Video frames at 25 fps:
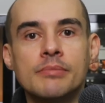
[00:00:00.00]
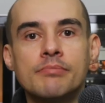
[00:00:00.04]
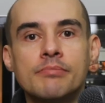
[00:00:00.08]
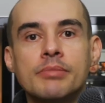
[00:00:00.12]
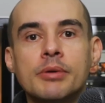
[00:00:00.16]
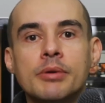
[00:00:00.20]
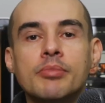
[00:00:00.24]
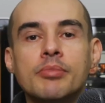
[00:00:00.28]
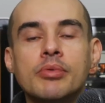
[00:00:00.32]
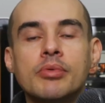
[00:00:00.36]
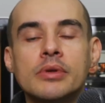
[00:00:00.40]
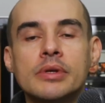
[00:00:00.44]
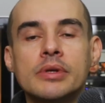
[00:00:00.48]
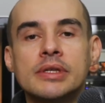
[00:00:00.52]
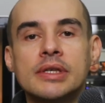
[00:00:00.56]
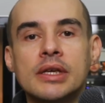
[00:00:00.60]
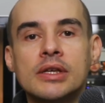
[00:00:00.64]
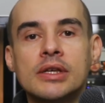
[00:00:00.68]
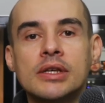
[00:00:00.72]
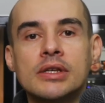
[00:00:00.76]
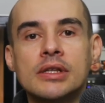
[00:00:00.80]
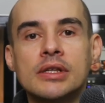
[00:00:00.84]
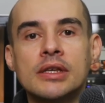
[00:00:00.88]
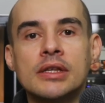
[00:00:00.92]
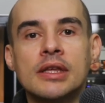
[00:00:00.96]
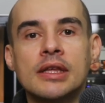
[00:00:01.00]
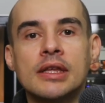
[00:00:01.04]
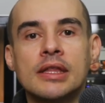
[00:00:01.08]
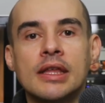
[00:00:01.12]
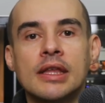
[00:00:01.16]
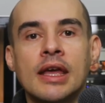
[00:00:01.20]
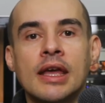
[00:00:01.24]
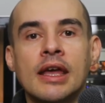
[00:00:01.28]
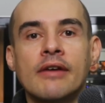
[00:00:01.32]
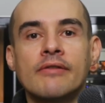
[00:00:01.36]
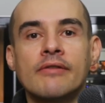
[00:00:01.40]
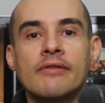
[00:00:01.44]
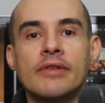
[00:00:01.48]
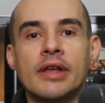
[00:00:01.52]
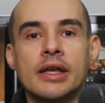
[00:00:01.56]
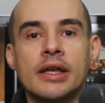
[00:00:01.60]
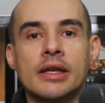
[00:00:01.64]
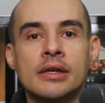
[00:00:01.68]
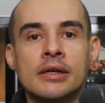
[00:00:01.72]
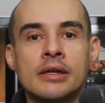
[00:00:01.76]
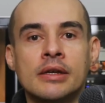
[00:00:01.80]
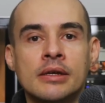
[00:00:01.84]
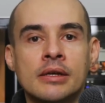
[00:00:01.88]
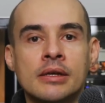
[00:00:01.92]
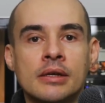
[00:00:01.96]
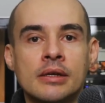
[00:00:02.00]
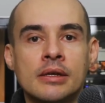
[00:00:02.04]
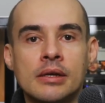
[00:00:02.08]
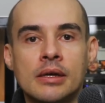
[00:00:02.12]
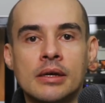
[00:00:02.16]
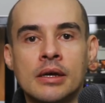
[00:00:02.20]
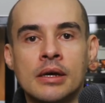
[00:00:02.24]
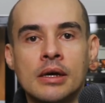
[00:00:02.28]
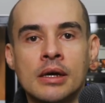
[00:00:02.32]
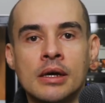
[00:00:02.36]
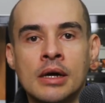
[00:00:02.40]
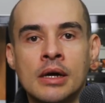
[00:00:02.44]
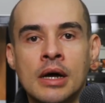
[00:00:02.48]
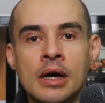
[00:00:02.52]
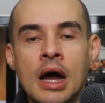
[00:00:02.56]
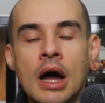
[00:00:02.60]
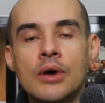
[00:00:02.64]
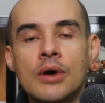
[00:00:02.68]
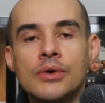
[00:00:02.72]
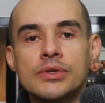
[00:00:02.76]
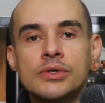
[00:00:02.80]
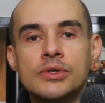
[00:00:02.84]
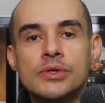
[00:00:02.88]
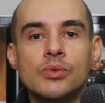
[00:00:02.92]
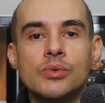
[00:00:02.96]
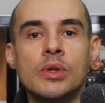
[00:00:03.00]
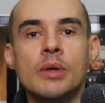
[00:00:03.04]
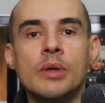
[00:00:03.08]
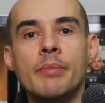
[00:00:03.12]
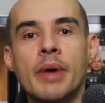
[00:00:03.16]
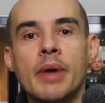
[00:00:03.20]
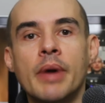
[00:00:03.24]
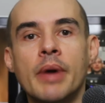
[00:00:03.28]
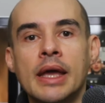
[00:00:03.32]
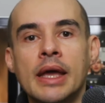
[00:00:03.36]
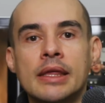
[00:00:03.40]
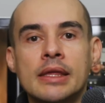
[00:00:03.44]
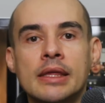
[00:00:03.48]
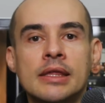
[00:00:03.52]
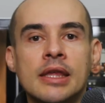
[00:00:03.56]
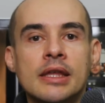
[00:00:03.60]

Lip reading: People essentially that they have like a house with a bank,